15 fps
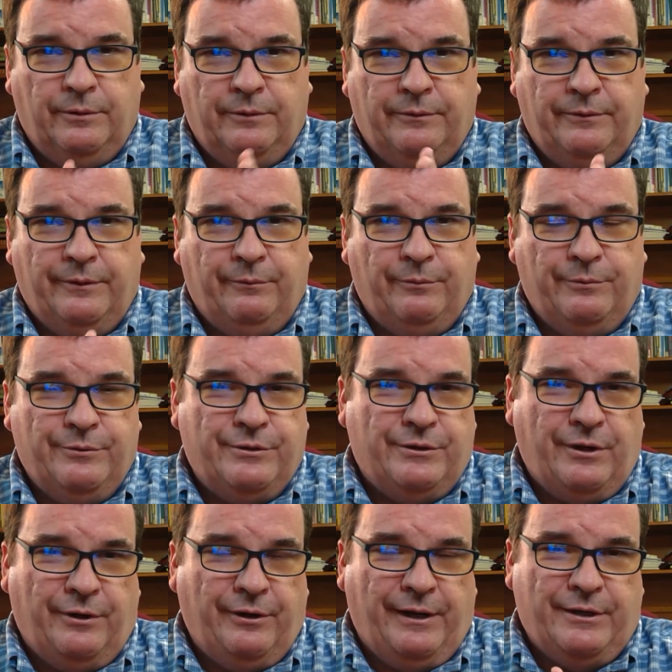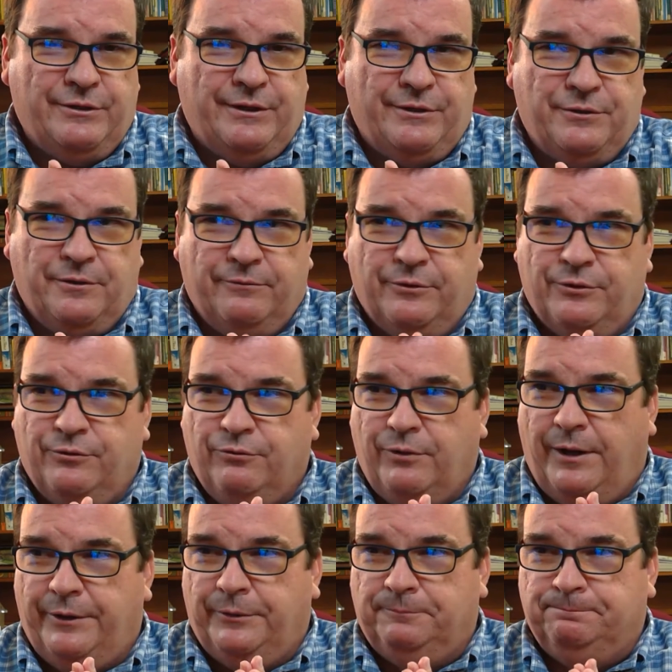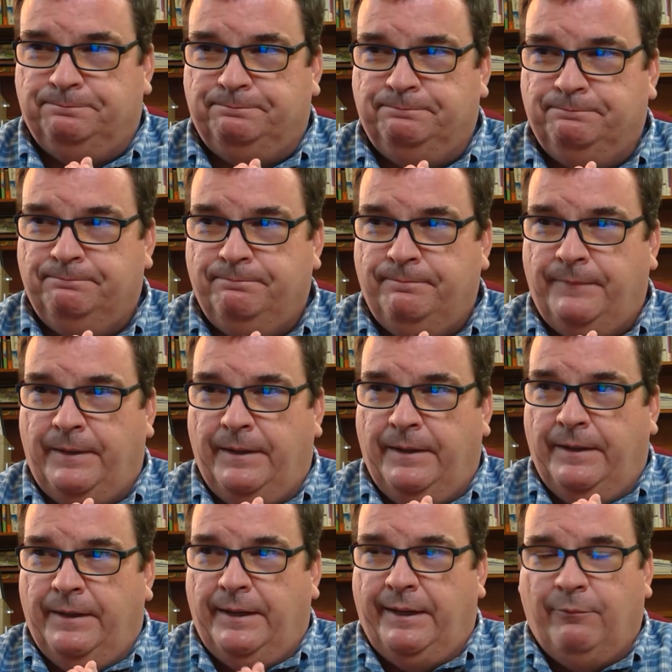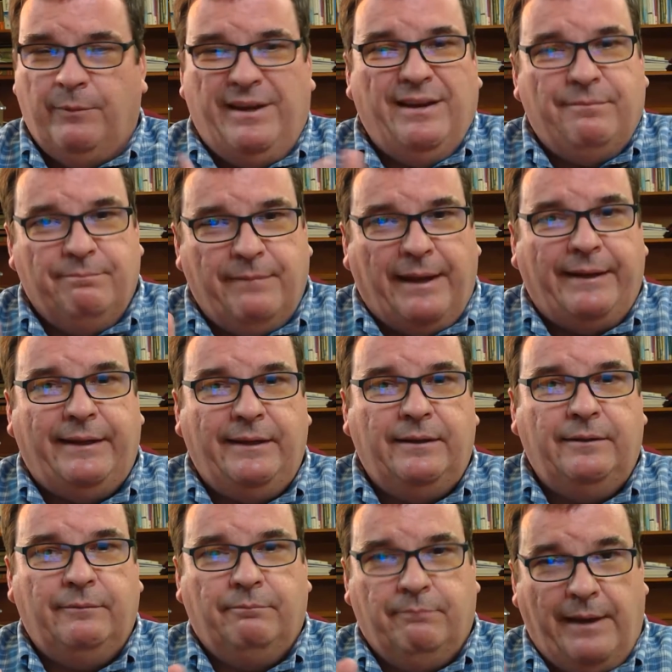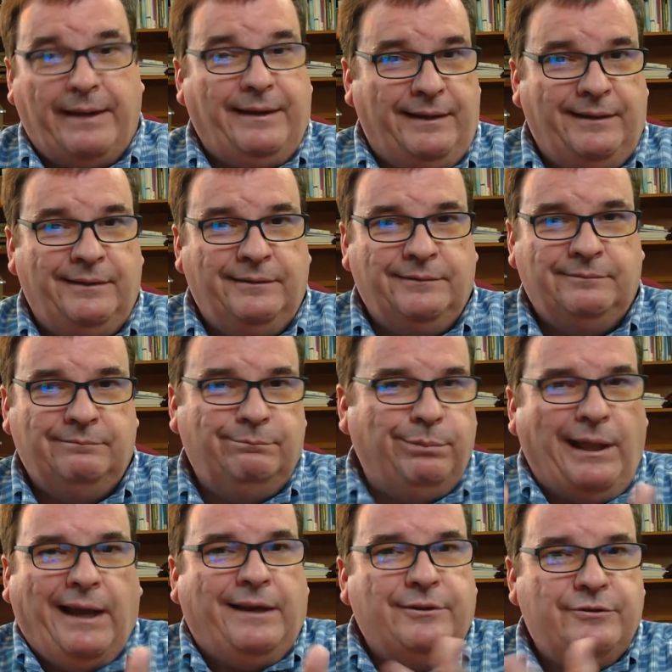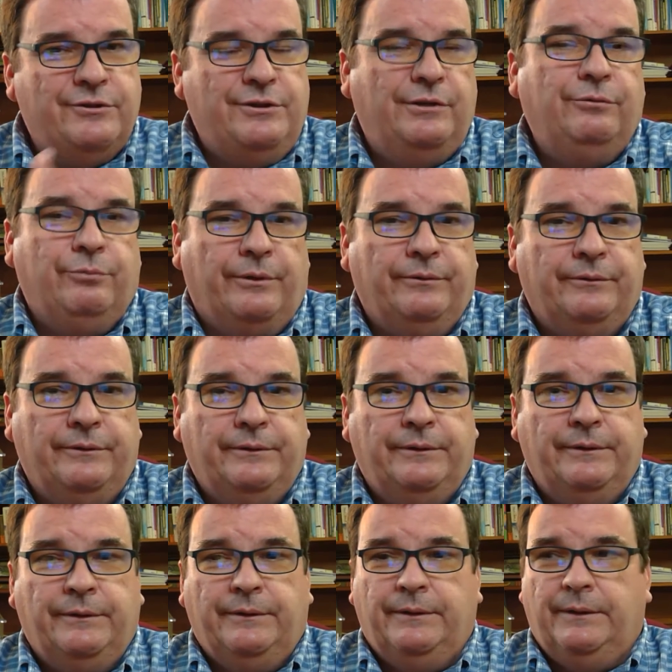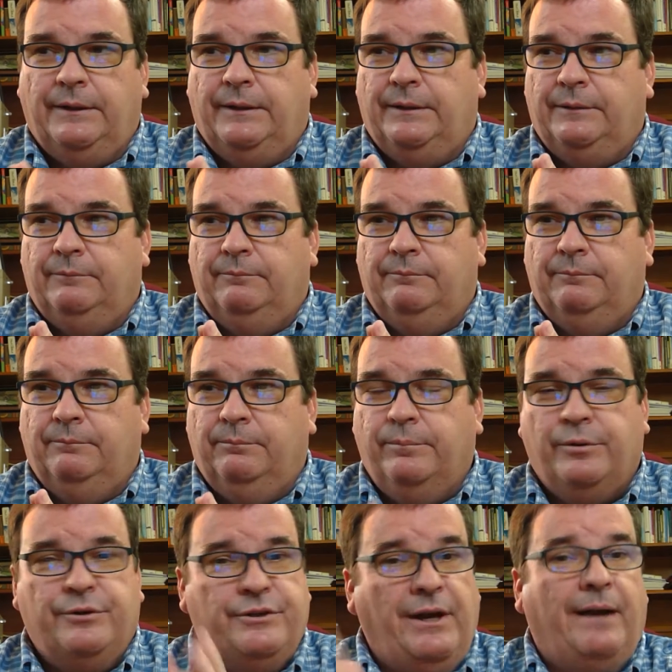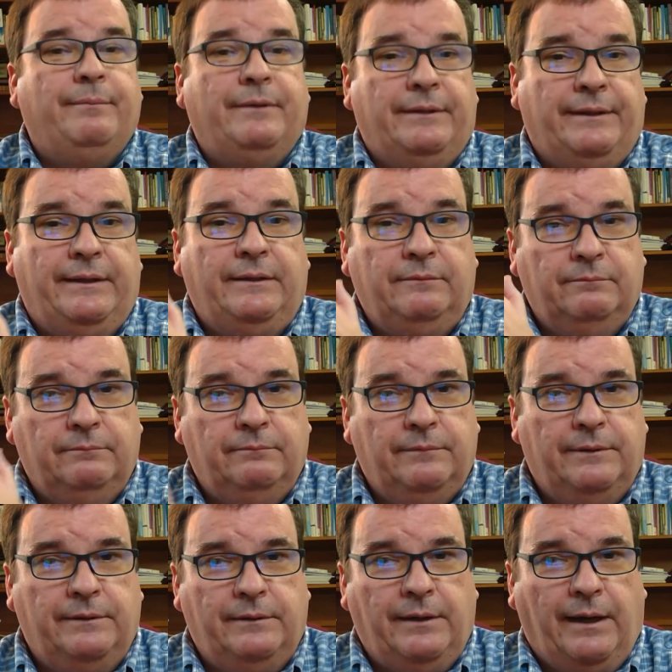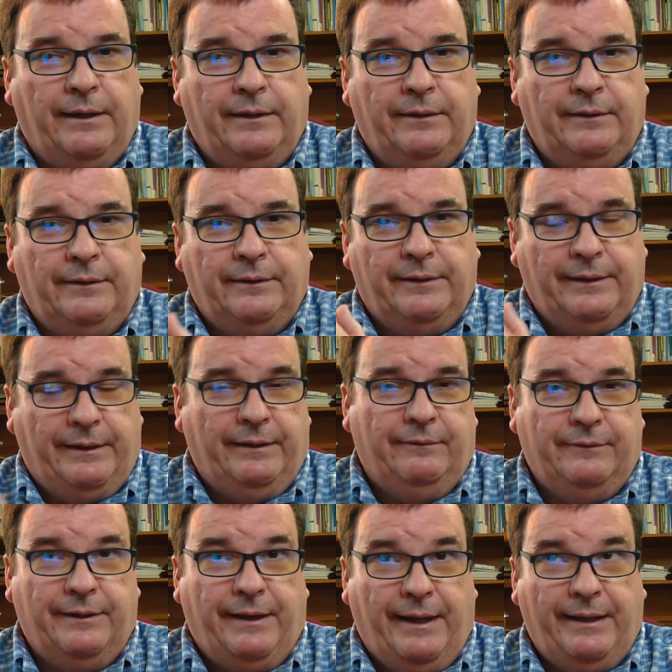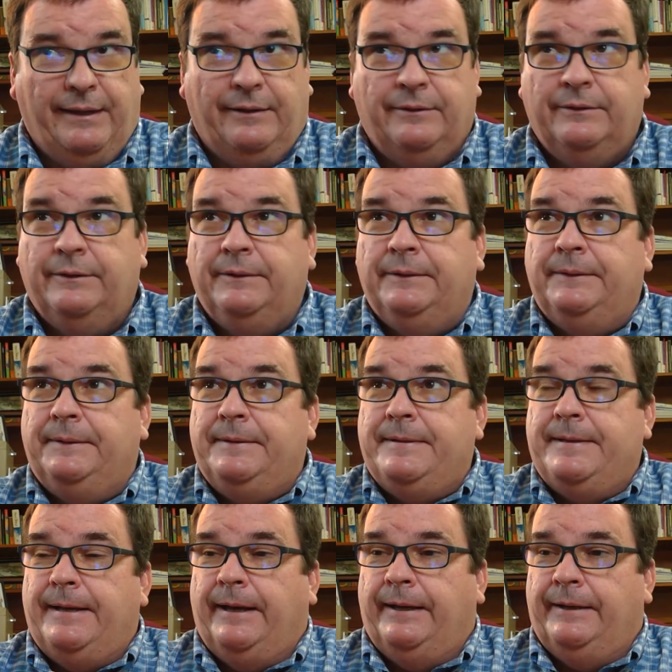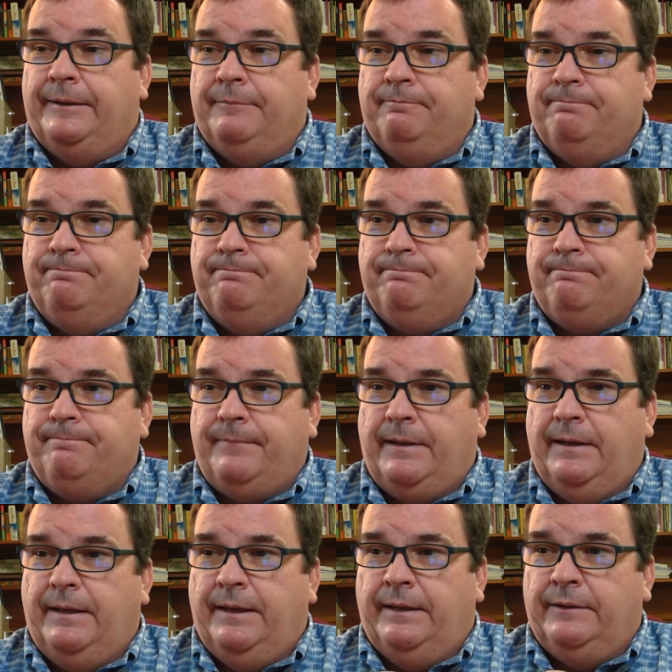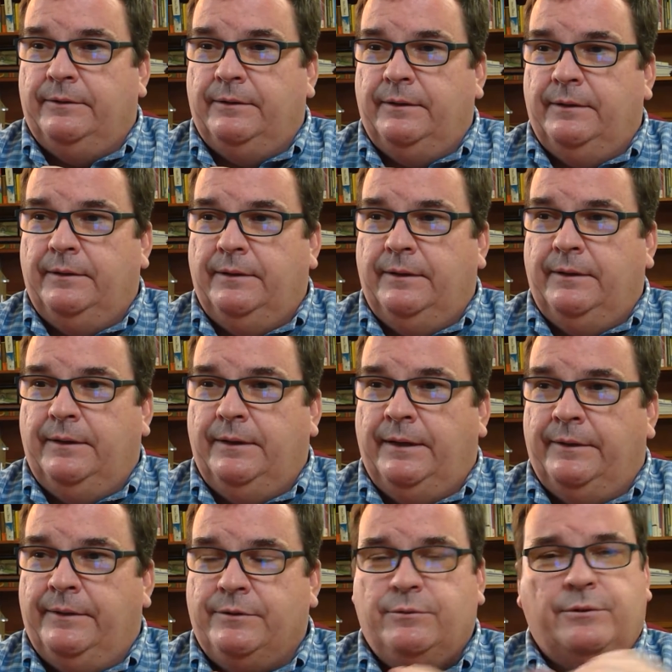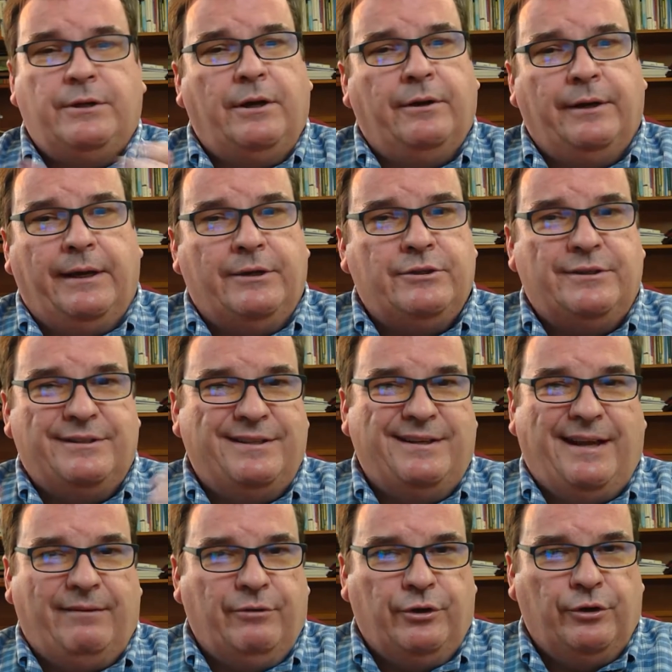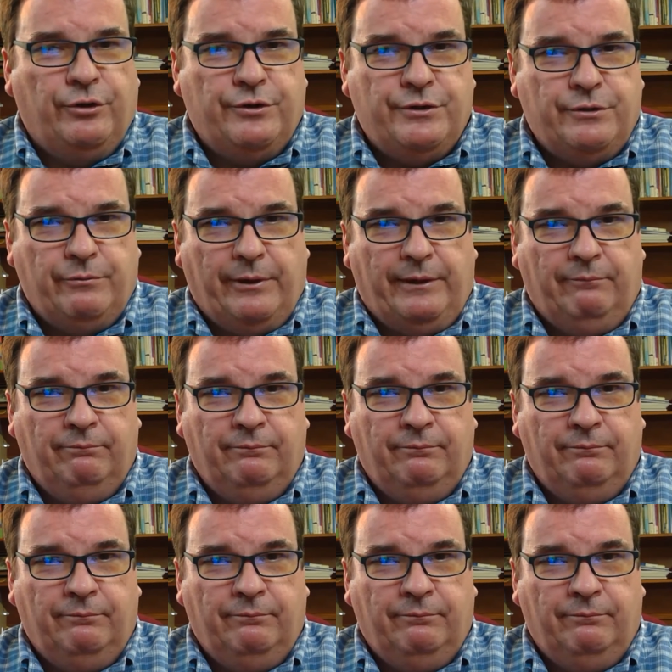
that was a congregation I served in Toronto. And we had many, many black children, predominantly Ghanaian. And this was a congregation that didn't have a nursery.